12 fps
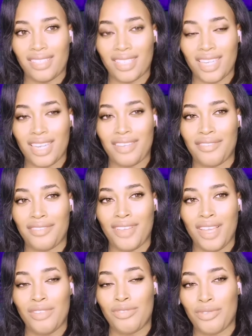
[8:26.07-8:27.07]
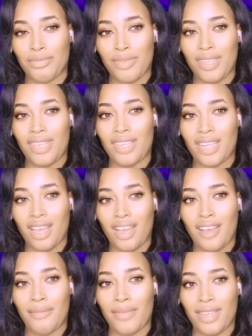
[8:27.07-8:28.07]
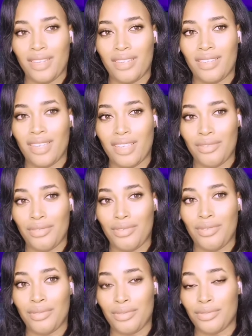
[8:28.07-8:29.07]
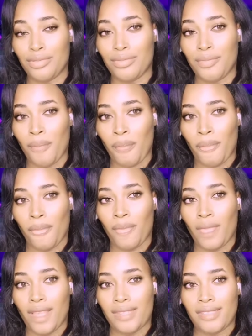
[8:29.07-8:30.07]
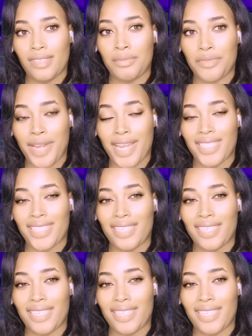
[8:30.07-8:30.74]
she left to being in Hinduism, right?